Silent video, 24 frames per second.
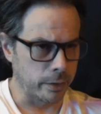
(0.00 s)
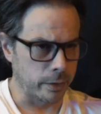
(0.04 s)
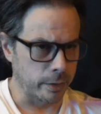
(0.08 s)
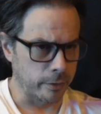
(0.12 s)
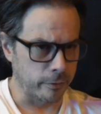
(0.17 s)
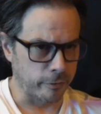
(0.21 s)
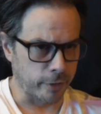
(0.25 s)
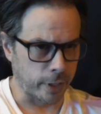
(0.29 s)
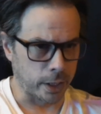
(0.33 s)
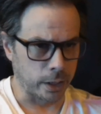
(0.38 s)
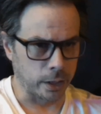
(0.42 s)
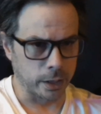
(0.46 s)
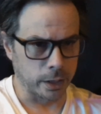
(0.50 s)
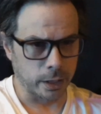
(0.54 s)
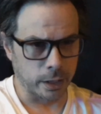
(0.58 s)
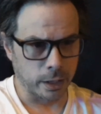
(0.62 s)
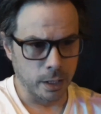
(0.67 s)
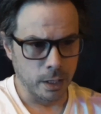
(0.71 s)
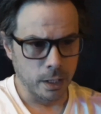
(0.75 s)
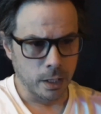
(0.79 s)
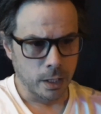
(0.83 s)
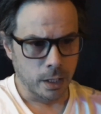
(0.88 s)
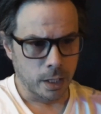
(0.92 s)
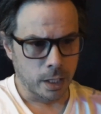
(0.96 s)
And then
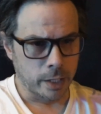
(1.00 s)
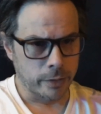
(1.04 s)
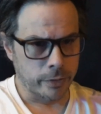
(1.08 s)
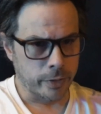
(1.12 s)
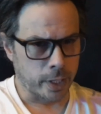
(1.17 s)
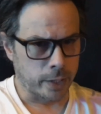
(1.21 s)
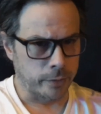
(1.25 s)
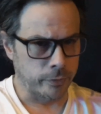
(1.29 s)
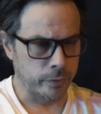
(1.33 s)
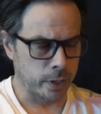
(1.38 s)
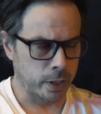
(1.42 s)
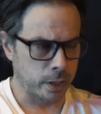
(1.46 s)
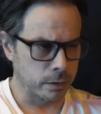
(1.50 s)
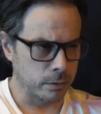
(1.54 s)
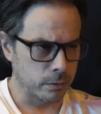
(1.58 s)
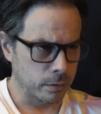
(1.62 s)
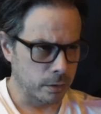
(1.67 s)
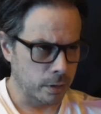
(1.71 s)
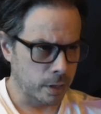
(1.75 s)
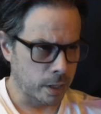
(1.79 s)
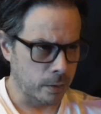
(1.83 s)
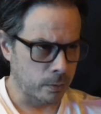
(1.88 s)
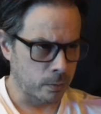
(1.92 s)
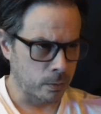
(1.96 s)
finally, I thought
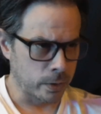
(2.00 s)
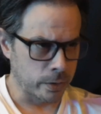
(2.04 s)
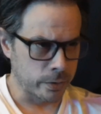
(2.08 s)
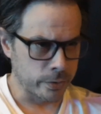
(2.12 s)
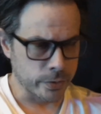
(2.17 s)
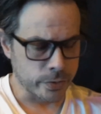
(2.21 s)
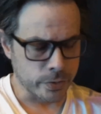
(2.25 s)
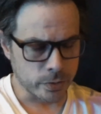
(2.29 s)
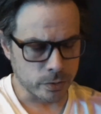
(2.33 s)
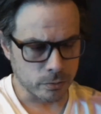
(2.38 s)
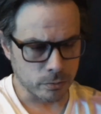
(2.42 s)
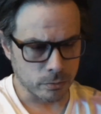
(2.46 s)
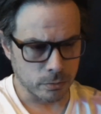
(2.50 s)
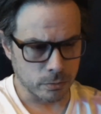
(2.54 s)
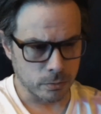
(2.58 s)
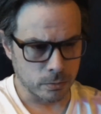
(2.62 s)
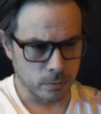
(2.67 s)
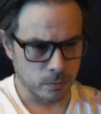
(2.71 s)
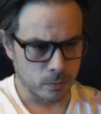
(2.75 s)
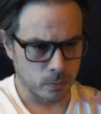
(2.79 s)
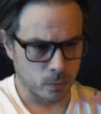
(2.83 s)
that I was